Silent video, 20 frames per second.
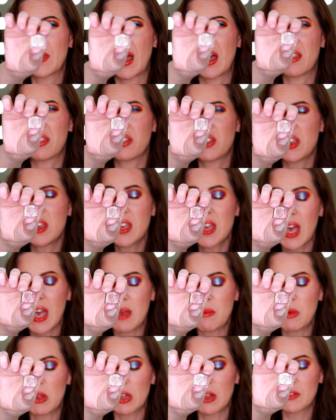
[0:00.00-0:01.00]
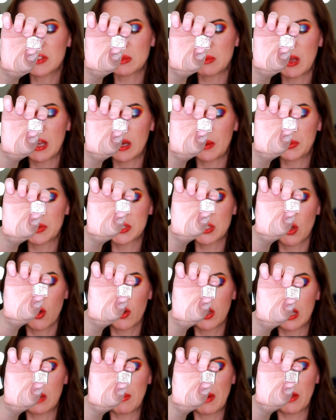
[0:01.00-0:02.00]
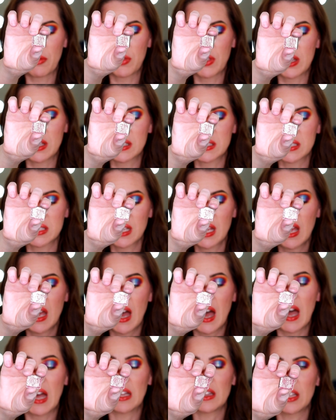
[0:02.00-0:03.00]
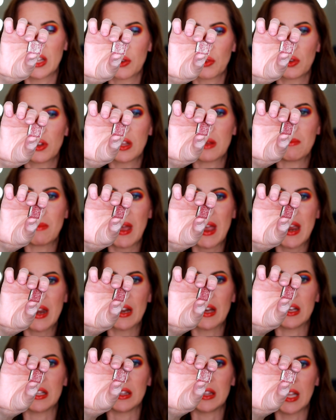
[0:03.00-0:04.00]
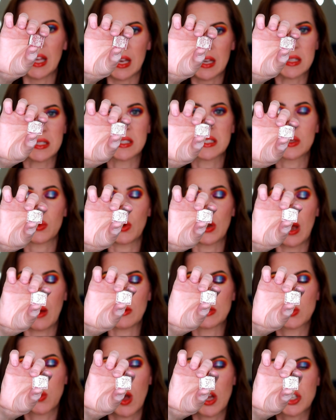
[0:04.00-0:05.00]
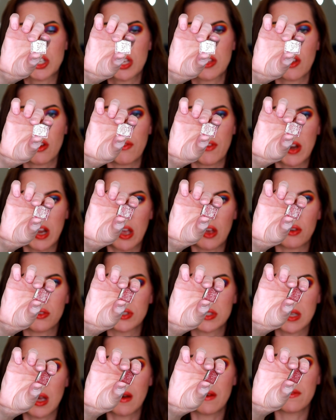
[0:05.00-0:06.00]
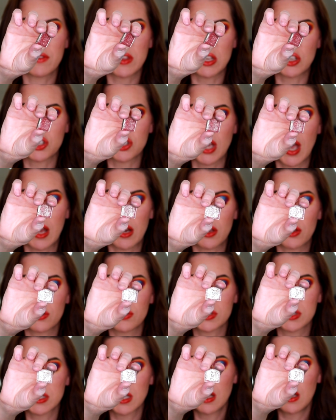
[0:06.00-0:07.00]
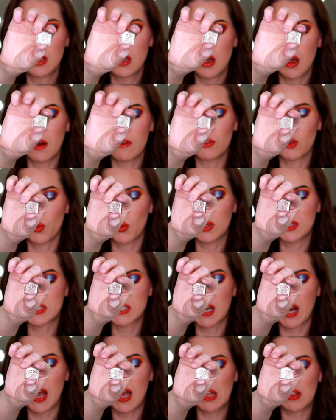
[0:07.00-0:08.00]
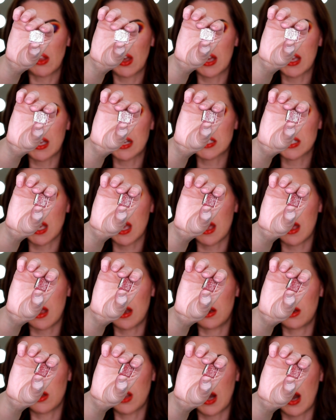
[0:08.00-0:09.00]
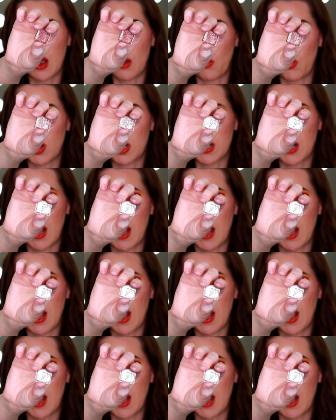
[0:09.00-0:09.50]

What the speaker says: think Amy Loves Makeup was talking about this. I literally made a list when I was watching their videos of these shadows, of the ones that I liked and that I wanted to